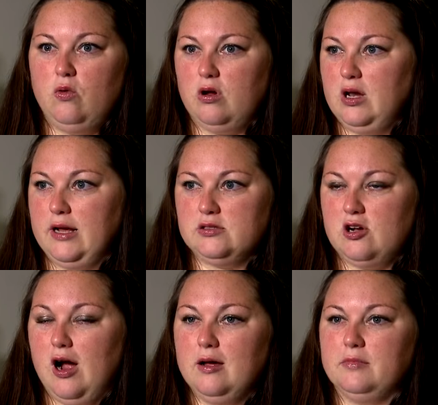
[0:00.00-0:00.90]
organized
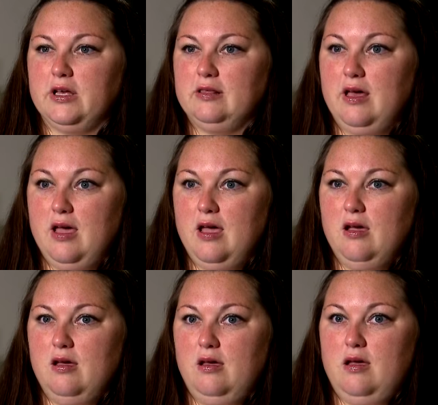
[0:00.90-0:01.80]
crime. Like, they
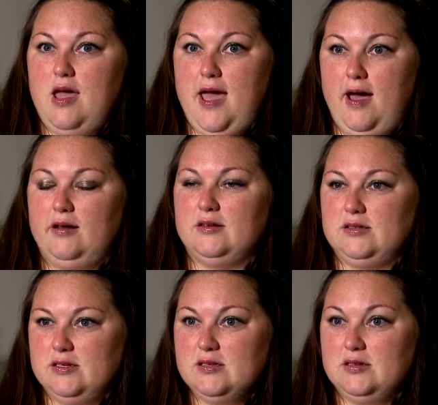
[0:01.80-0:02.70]
had a
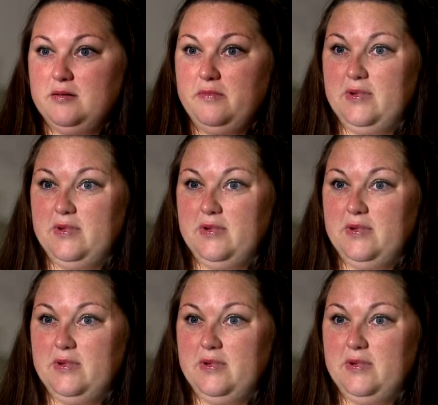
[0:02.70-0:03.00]
system.